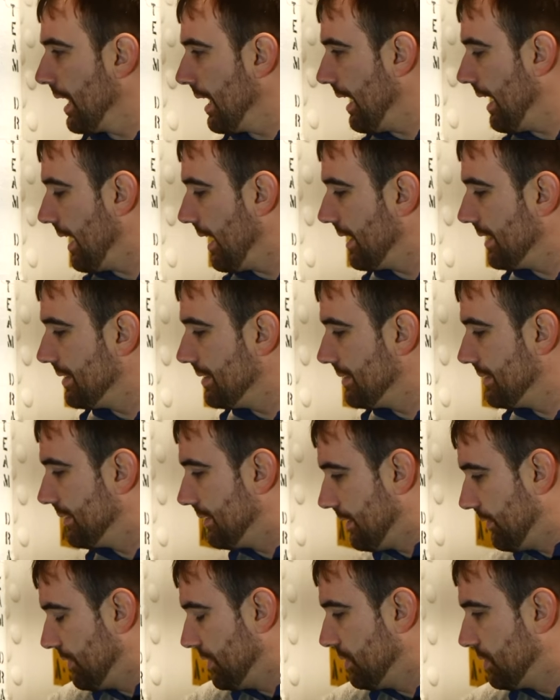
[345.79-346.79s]
And
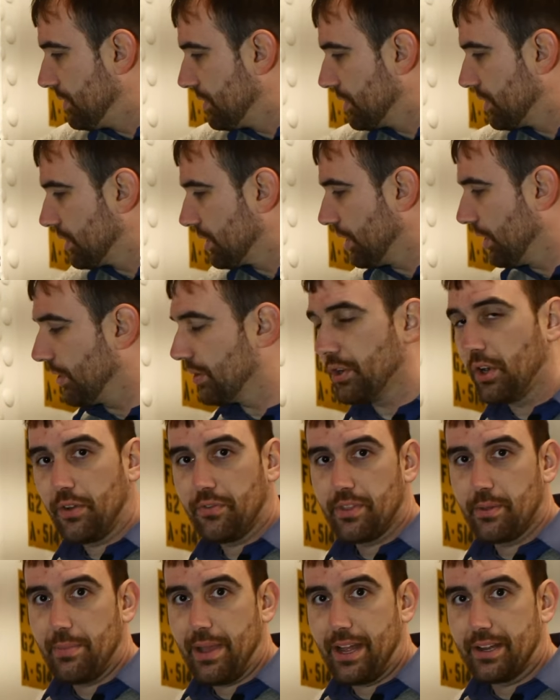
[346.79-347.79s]
if you turn
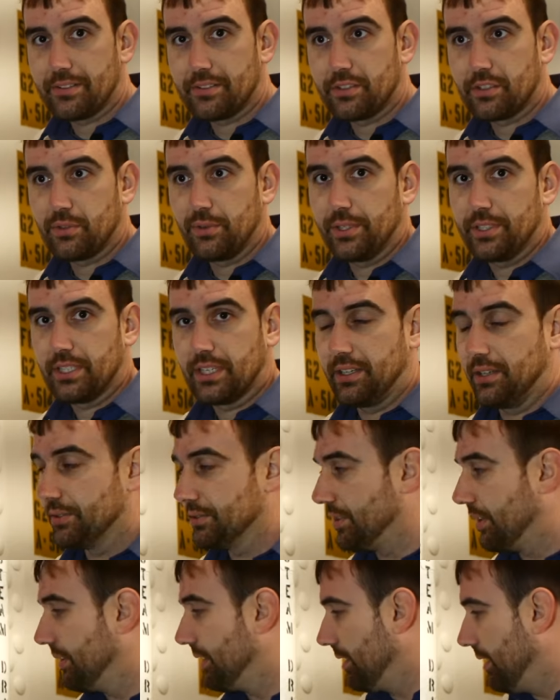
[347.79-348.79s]
off the master switch, it
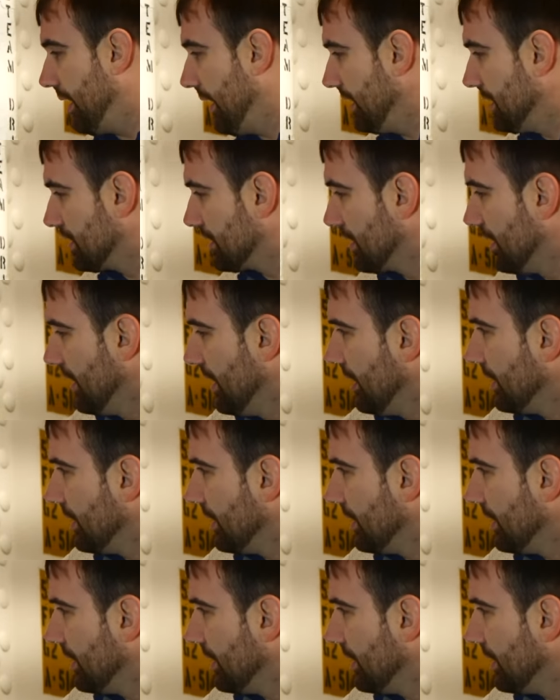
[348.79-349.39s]
kills all the lights.